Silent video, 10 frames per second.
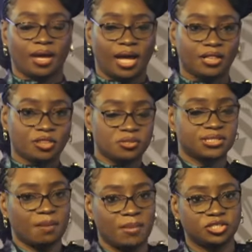And those
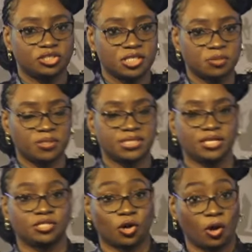dimensions pertain
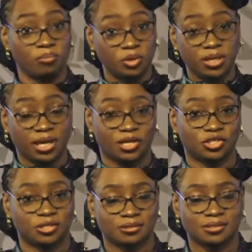to
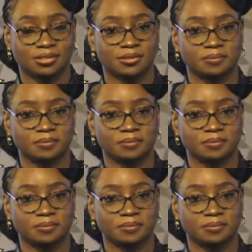communications,